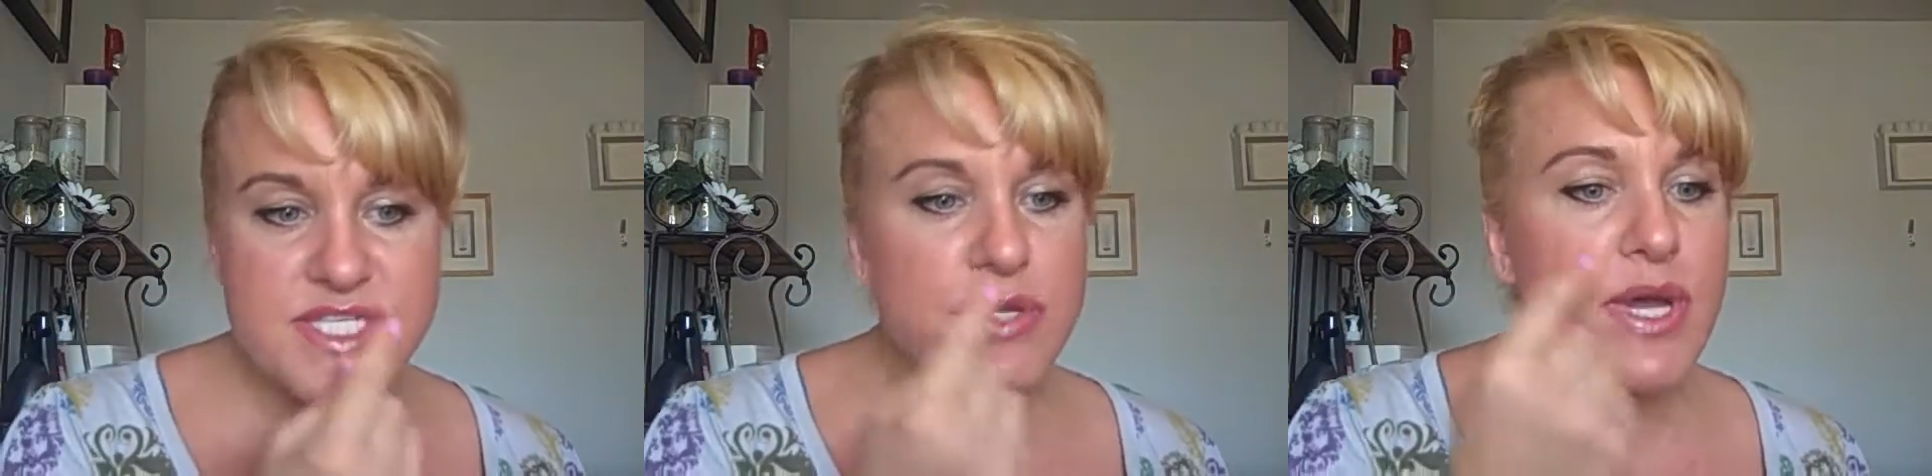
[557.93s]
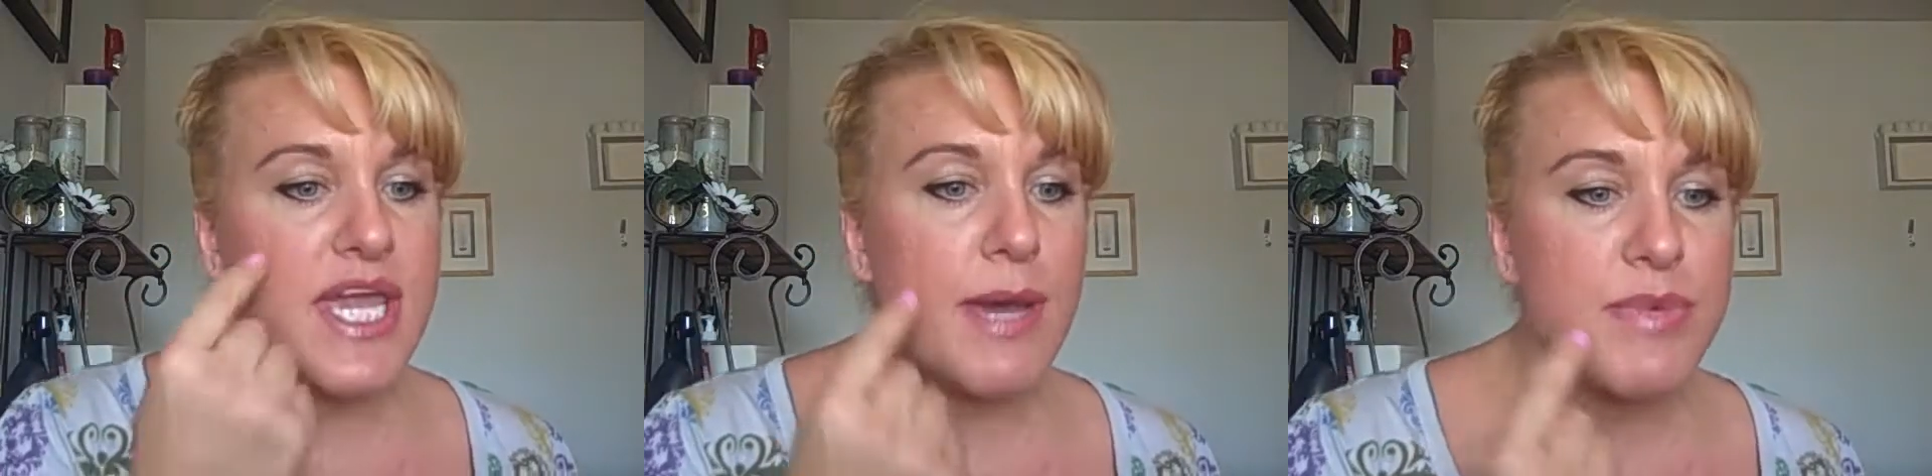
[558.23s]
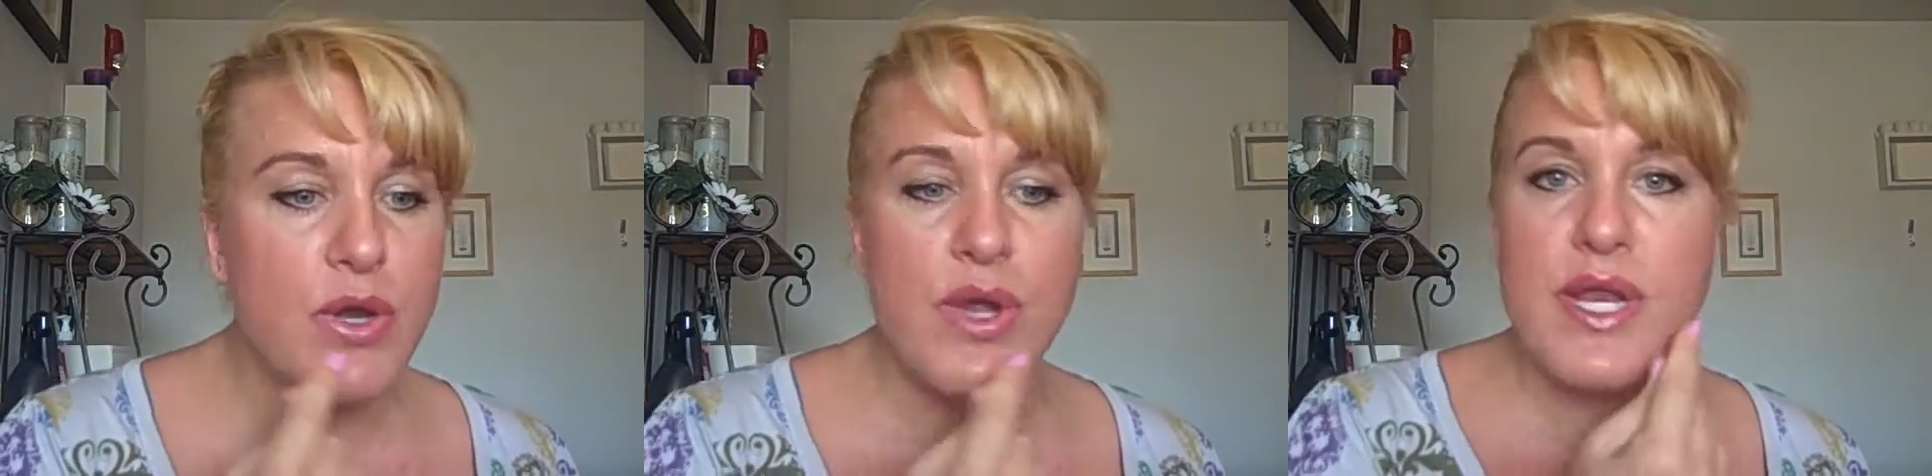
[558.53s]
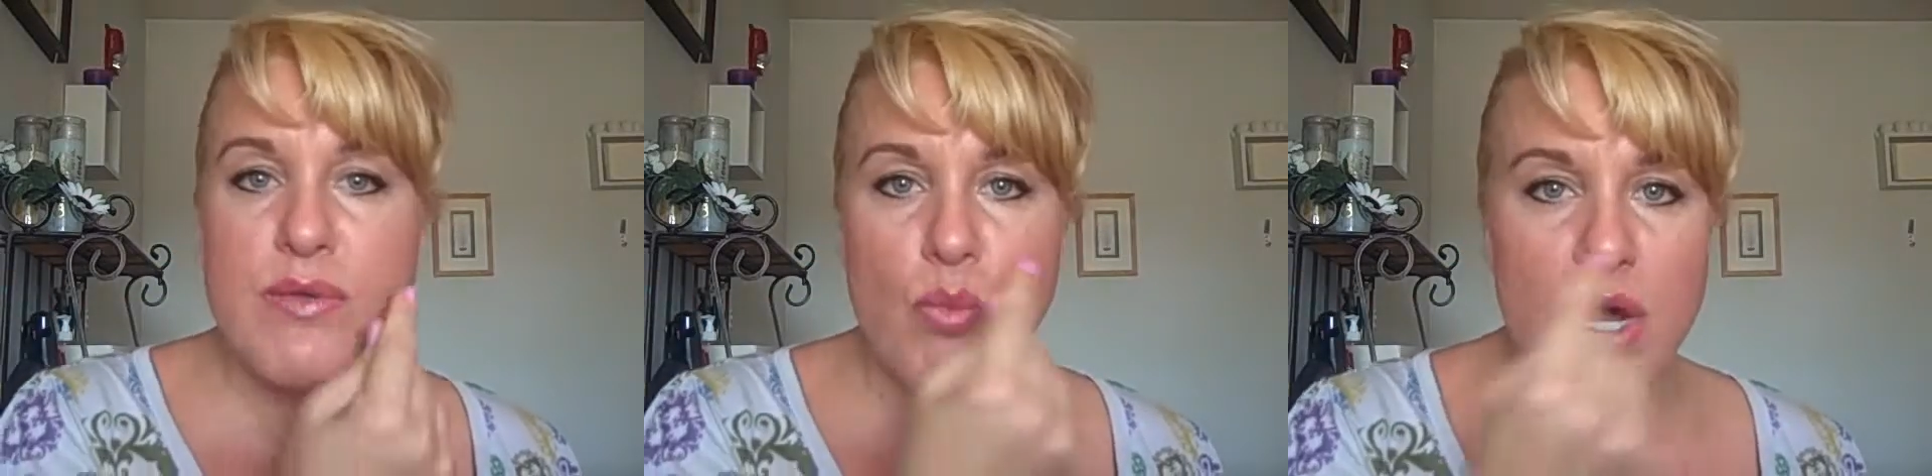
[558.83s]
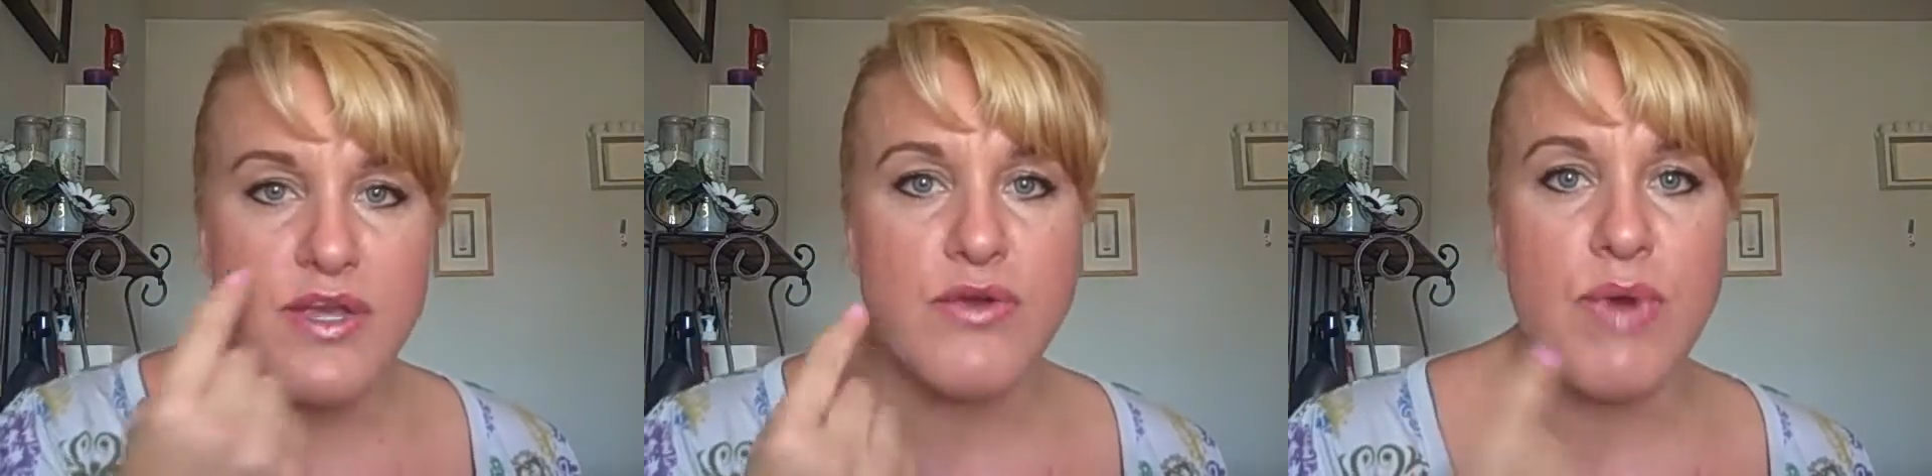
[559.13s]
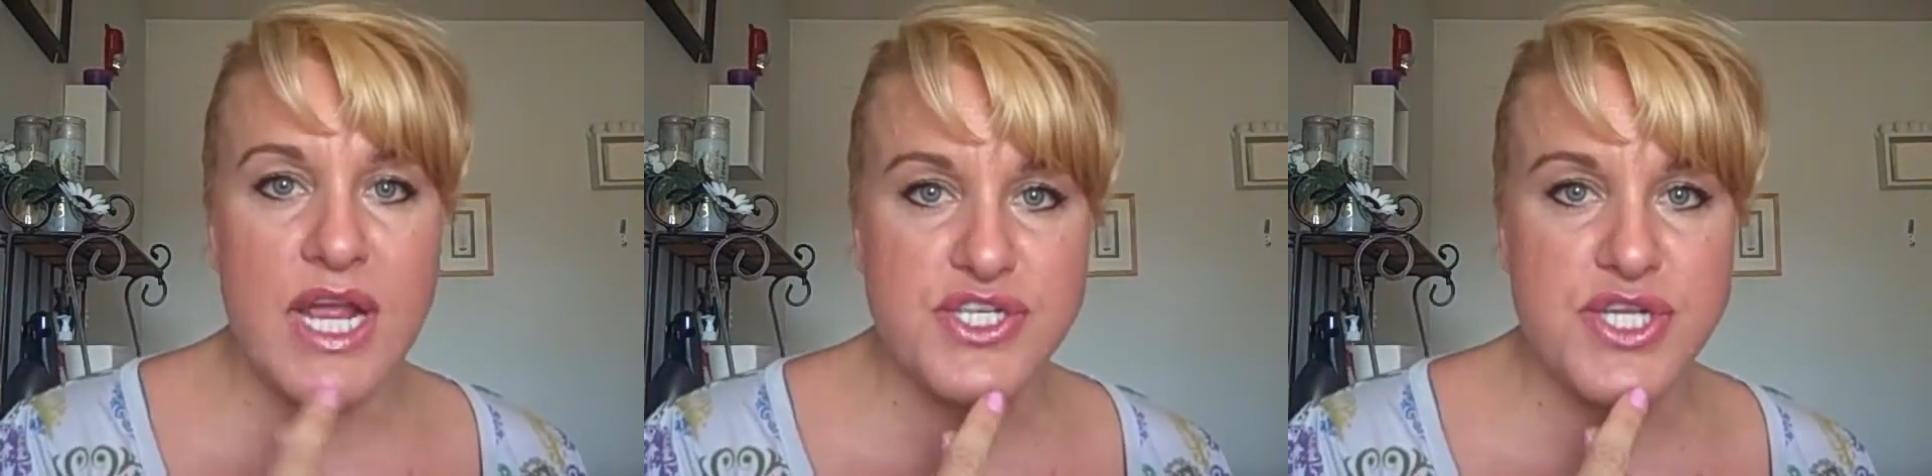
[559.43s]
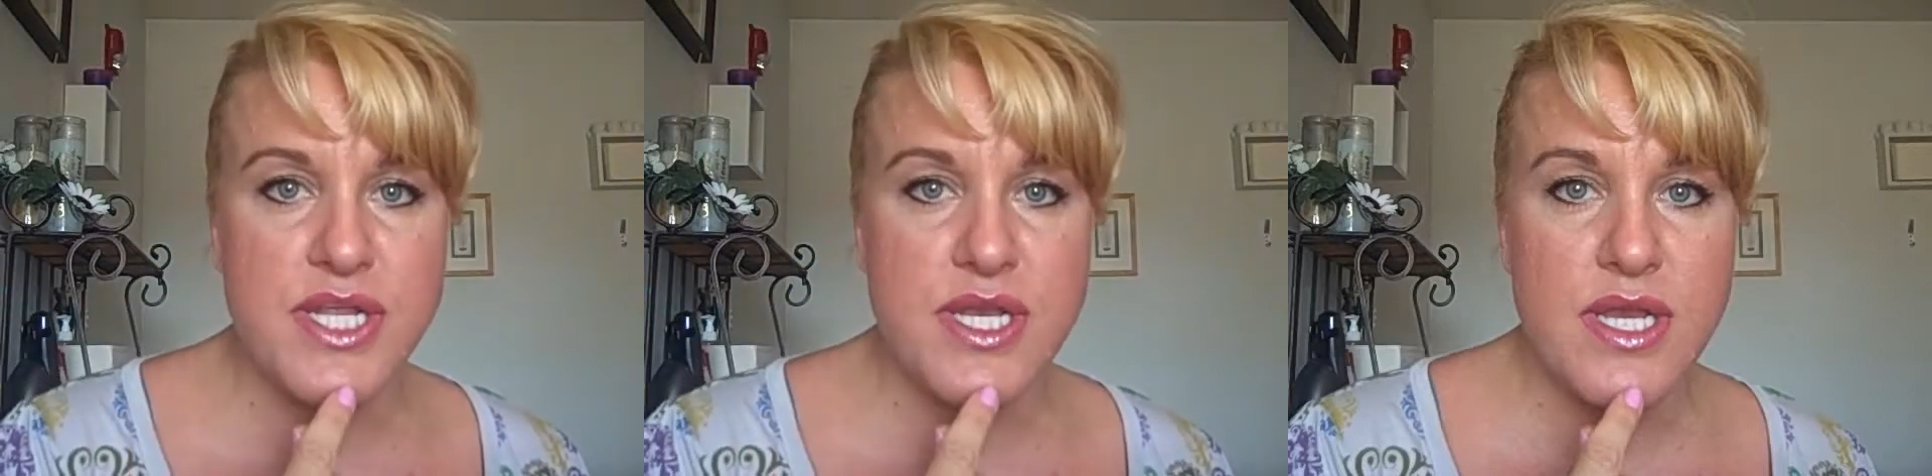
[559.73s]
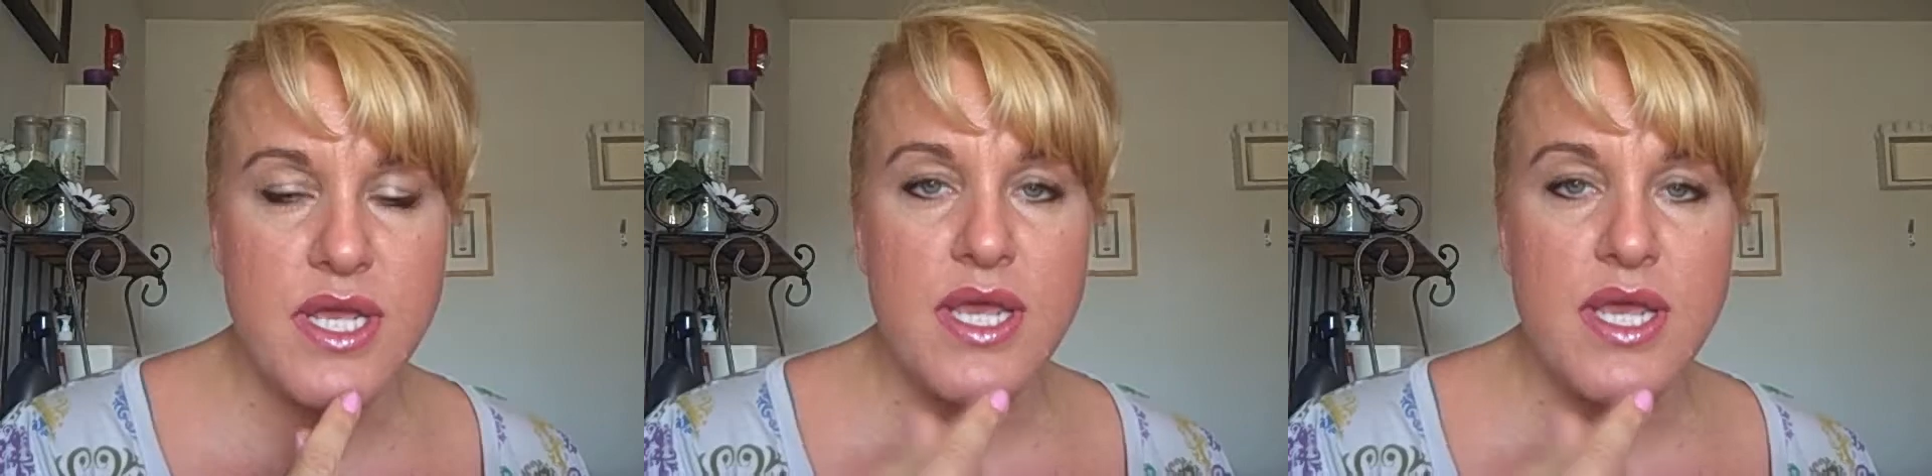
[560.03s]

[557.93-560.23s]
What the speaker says: you see how I kept going in one direction